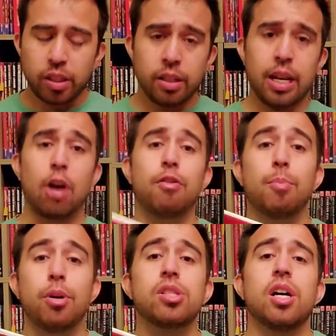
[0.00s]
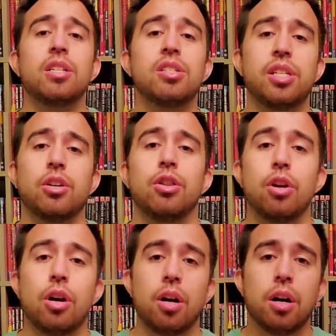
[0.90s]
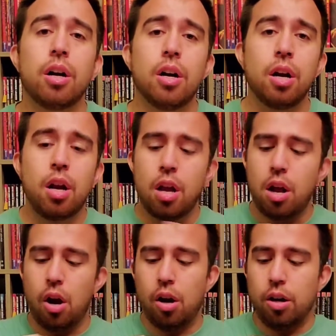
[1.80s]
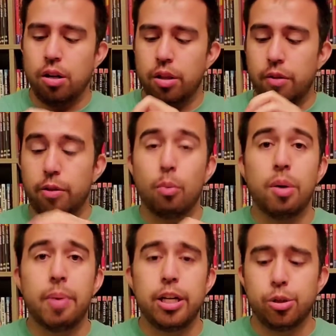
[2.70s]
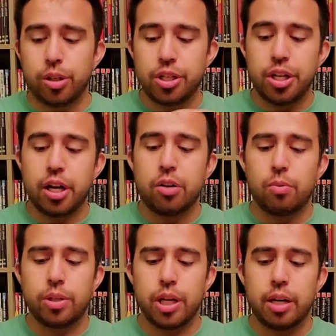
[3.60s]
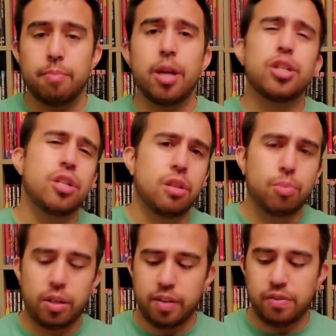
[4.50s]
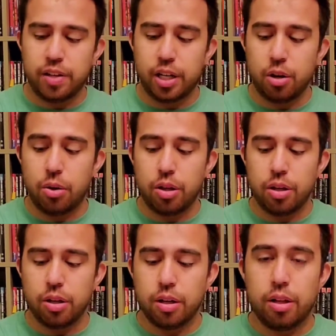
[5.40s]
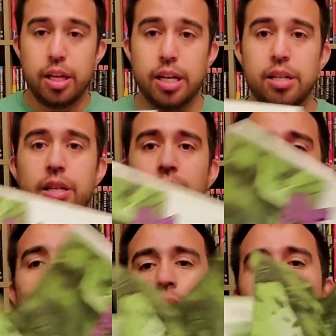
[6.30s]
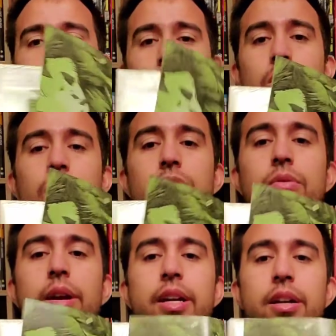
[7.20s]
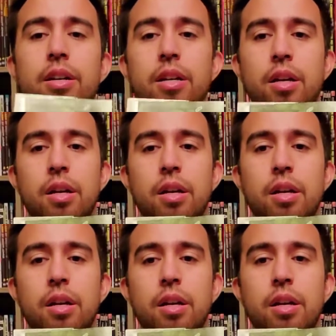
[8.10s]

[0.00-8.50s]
Now, if the book's unsealed, there are the one page you can check, which I mentioned in the previous video, the indica right here.